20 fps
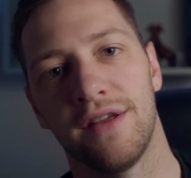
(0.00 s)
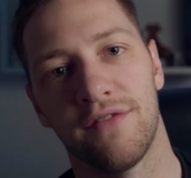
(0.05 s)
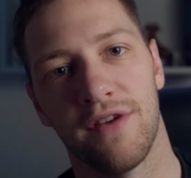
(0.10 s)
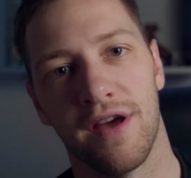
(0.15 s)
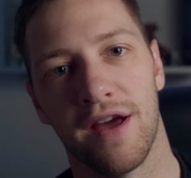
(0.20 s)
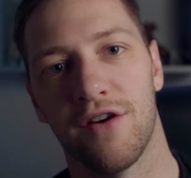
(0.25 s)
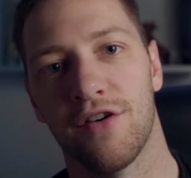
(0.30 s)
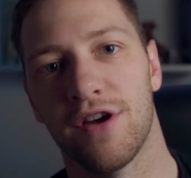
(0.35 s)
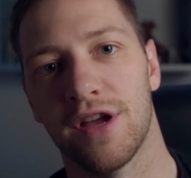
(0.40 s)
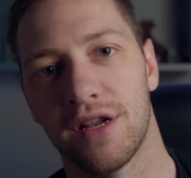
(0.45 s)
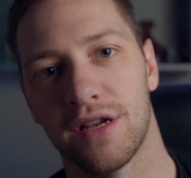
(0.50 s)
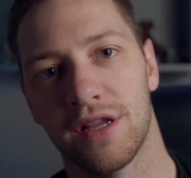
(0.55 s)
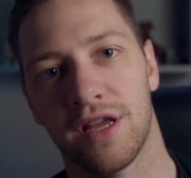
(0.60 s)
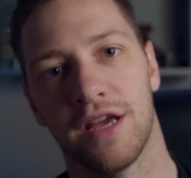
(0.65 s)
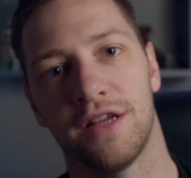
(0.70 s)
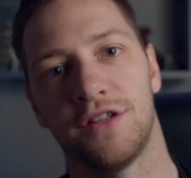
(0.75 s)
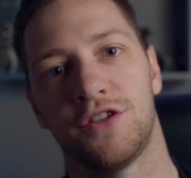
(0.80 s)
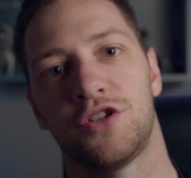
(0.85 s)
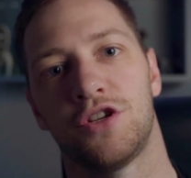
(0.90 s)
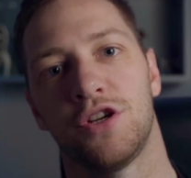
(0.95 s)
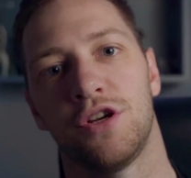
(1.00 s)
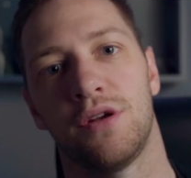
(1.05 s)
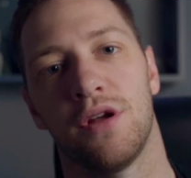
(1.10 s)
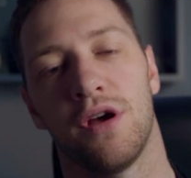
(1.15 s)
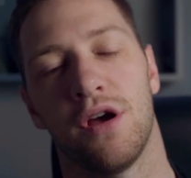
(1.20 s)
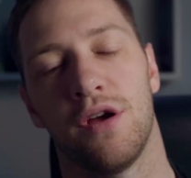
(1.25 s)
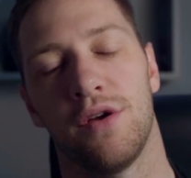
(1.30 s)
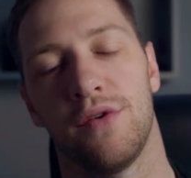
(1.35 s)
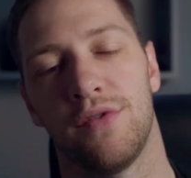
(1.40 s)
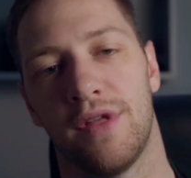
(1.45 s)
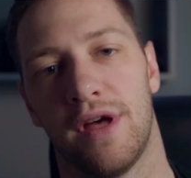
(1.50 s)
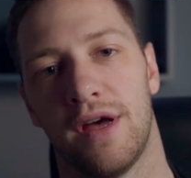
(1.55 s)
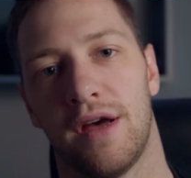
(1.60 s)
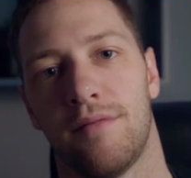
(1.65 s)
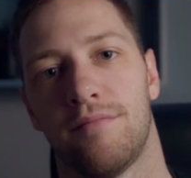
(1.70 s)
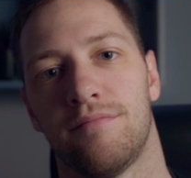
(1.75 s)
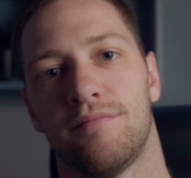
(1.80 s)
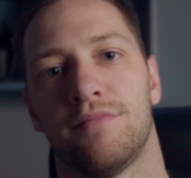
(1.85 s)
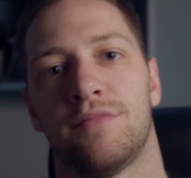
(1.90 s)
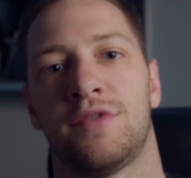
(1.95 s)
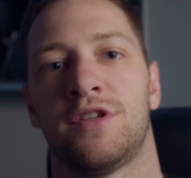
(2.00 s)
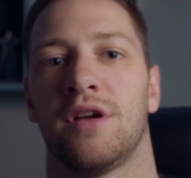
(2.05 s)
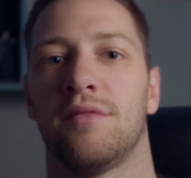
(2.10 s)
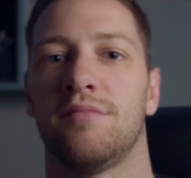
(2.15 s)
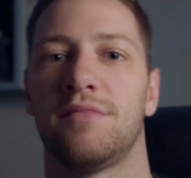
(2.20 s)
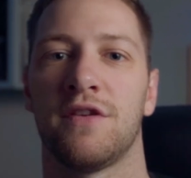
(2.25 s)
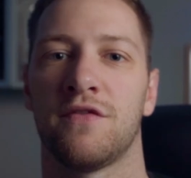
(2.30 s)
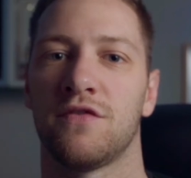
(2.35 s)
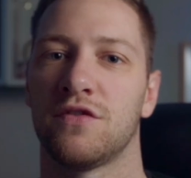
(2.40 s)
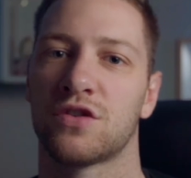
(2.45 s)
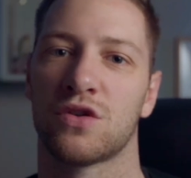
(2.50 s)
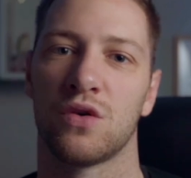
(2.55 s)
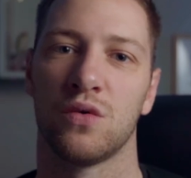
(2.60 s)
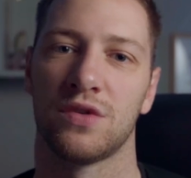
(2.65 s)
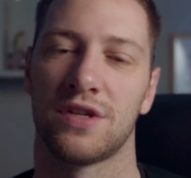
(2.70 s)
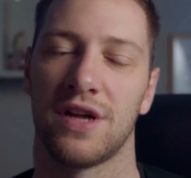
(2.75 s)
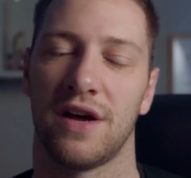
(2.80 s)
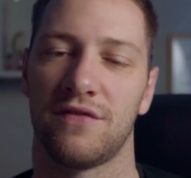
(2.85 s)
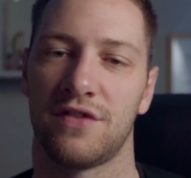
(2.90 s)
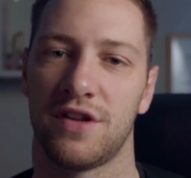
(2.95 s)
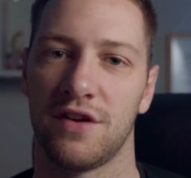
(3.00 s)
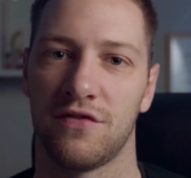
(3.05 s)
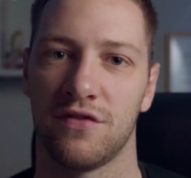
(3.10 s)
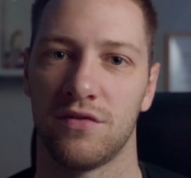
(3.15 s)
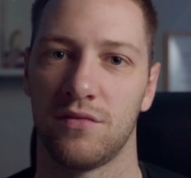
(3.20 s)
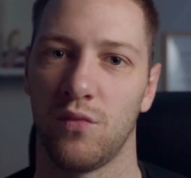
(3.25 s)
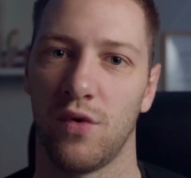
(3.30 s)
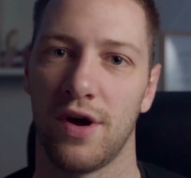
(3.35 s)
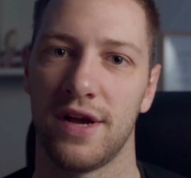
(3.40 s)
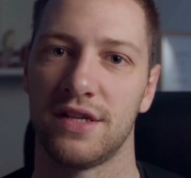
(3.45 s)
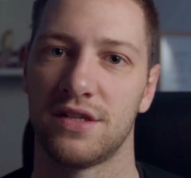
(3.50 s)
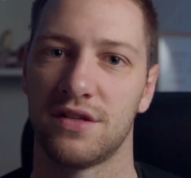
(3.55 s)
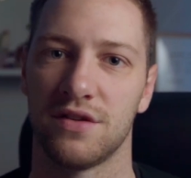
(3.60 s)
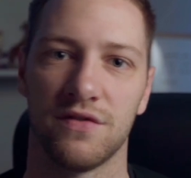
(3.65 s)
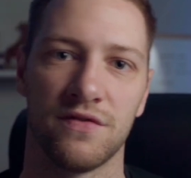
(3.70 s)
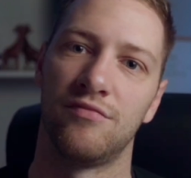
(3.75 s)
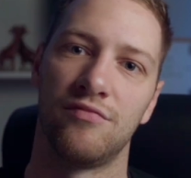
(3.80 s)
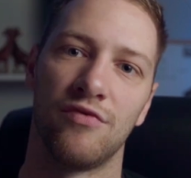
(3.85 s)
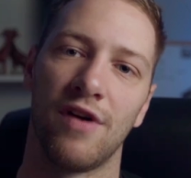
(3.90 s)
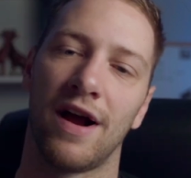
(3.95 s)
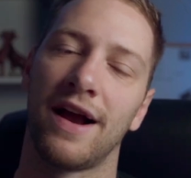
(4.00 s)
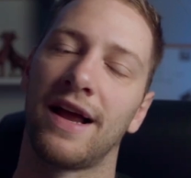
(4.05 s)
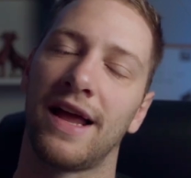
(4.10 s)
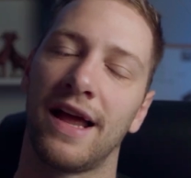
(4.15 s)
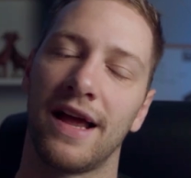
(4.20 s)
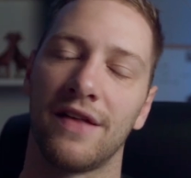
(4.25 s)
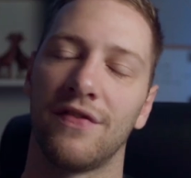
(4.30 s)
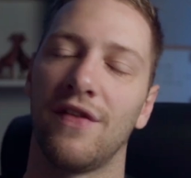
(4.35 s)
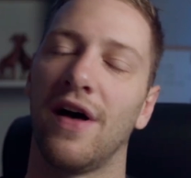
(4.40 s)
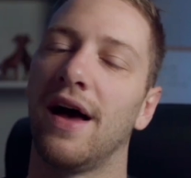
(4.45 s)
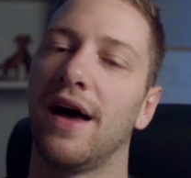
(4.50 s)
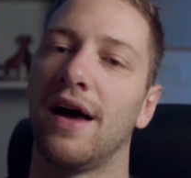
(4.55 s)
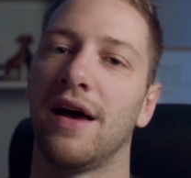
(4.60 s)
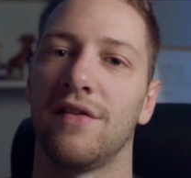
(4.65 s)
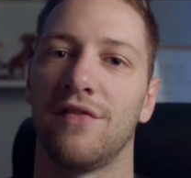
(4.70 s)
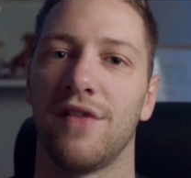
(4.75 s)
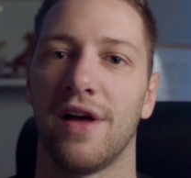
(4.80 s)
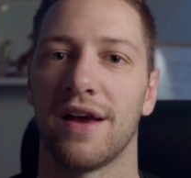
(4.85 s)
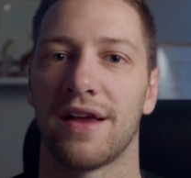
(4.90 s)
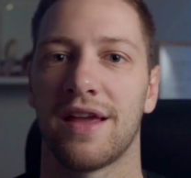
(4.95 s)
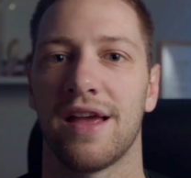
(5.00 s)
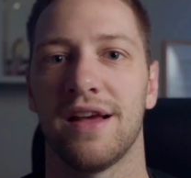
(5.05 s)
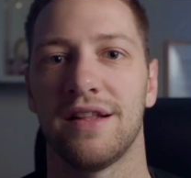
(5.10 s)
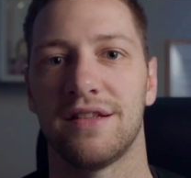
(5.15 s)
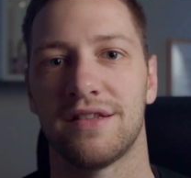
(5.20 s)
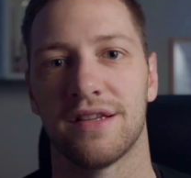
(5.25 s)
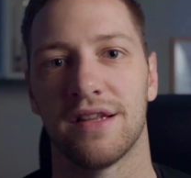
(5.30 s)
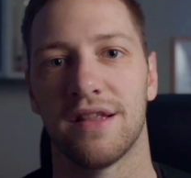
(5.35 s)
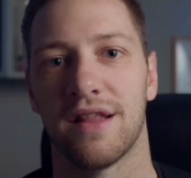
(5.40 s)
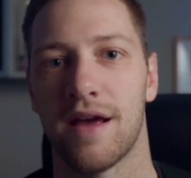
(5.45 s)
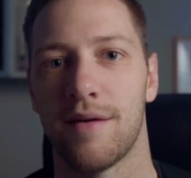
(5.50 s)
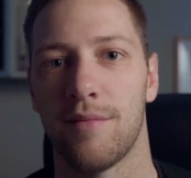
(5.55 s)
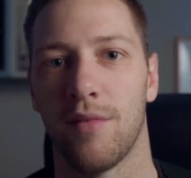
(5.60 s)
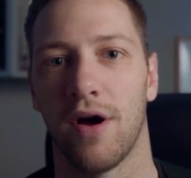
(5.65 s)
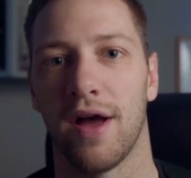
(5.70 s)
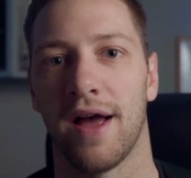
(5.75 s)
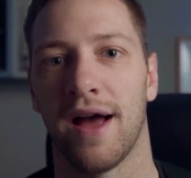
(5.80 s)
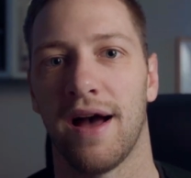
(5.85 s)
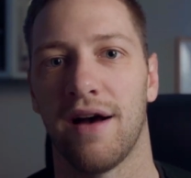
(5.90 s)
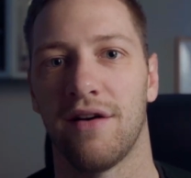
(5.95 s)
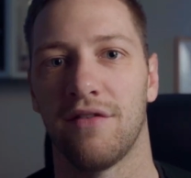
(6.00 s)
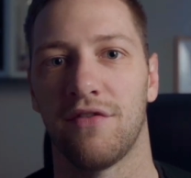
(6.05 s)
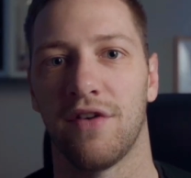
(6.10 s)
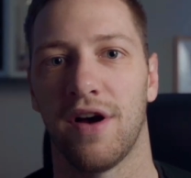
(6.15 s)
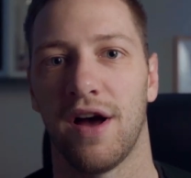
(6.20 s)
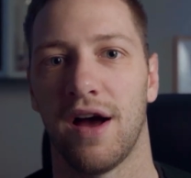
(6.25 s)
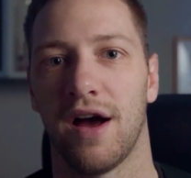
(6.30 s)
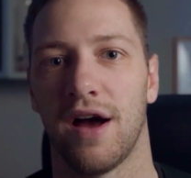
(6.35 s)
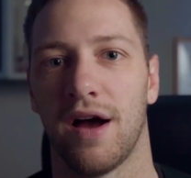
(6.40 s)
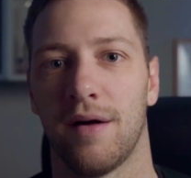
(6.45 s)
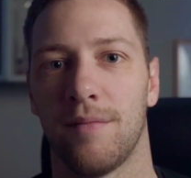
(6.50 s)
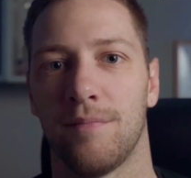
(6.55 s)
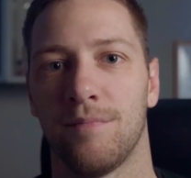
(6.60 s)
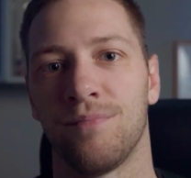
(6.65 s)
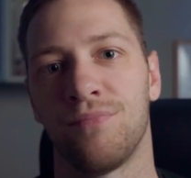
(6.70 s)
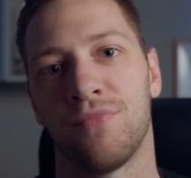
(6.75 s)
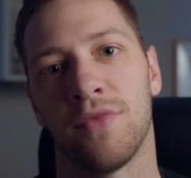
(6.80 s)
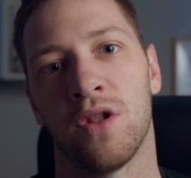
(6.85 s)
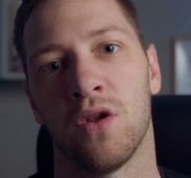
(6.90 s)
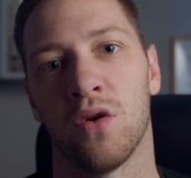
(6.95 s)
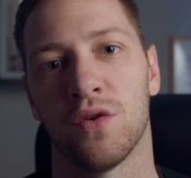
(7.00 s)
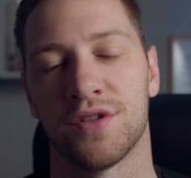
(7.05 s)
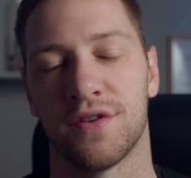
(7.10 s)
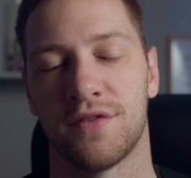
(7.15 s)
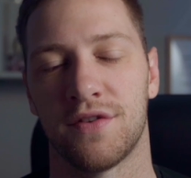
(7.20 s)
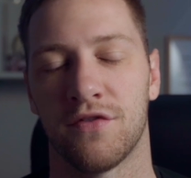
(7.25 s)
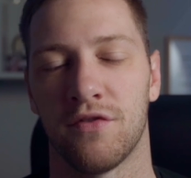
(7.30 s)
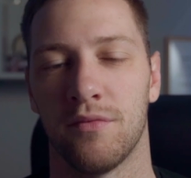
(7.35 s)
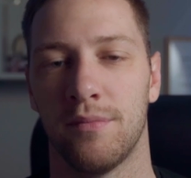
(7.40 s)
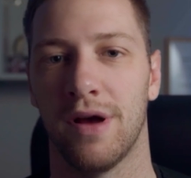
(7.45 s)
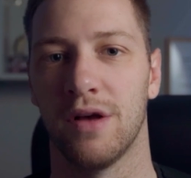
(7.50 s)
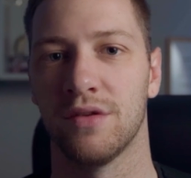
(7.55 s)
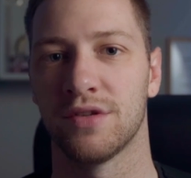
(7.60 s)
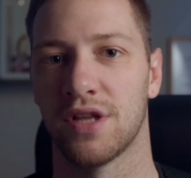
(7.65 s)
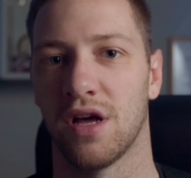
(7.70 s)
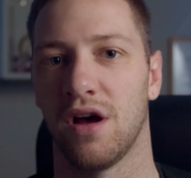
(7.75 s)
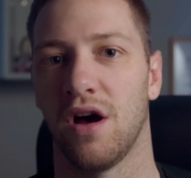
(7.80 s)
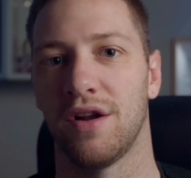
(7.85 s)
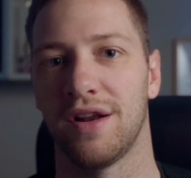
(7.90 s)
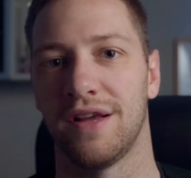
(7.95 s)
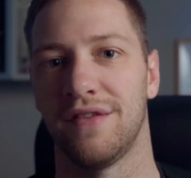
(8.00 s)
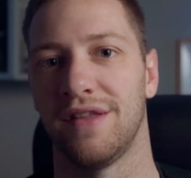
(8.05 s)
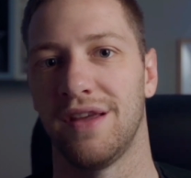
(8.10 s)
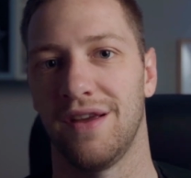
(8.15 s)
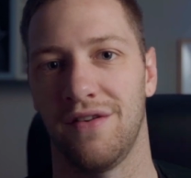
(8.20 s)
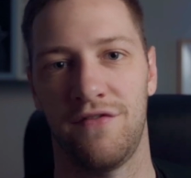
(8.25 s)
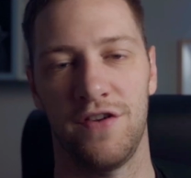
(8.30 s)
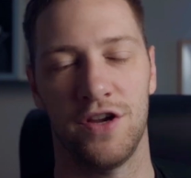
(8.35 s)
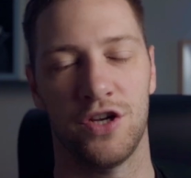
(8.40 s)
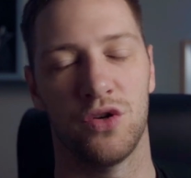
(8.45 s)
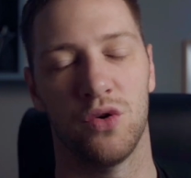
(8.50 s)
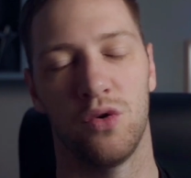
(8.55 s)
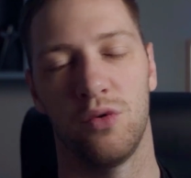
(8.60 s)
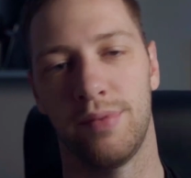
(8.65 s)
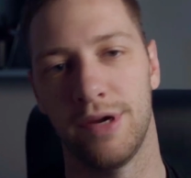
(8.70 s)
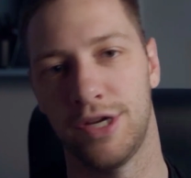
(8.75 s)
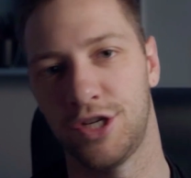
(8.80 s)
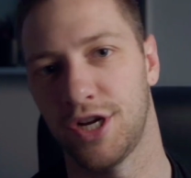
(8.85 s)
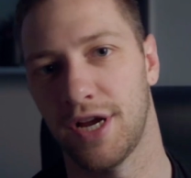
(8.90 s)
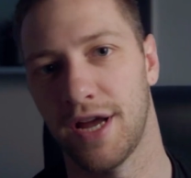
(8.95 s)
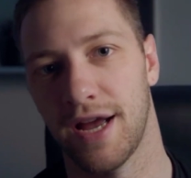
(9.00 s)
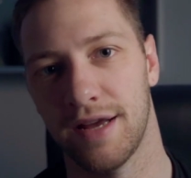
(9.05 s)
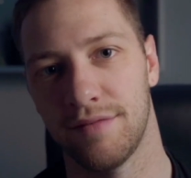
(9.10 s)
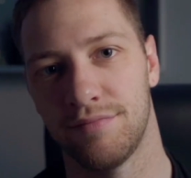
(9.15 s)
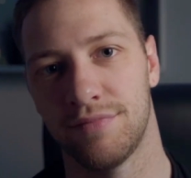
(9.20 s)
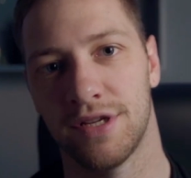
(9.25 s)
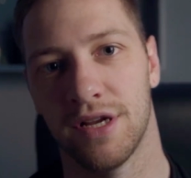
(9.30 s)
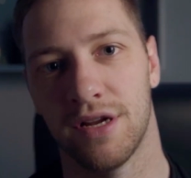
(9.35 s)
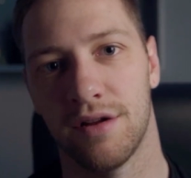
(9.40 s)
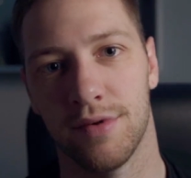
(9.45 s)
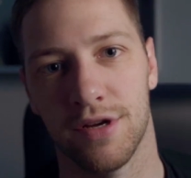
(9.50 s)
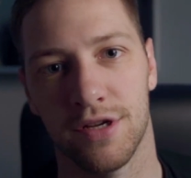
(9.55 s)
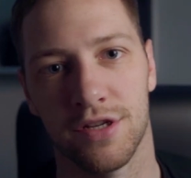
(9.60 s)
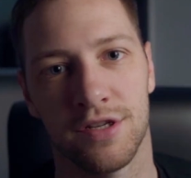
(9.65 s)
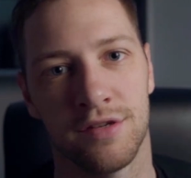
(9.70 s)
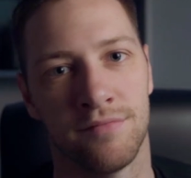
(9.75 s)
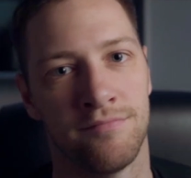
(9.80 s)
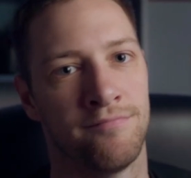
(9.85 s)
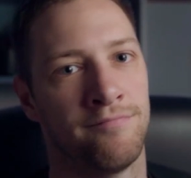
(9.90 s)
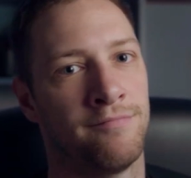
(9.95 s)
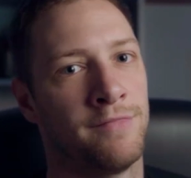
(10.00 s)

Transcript: vary in kids judo. Some different schools have different ways of ranking their kids, and they might have lots of different belts that aren't in the official BJA syllabus,